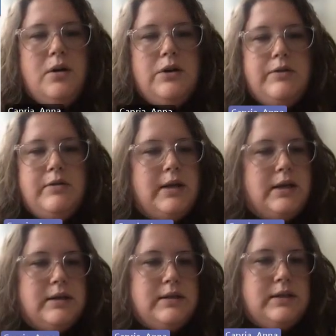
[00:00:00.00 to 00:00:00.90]
do
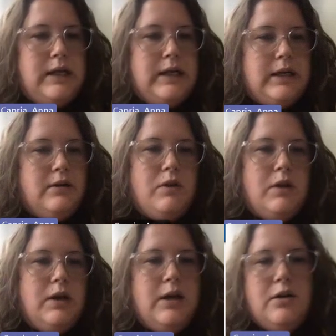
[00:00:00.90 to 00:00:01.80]
things like the
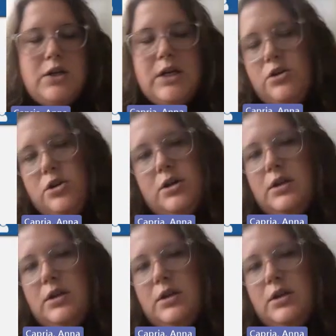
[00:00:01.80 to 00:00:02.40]
annotation,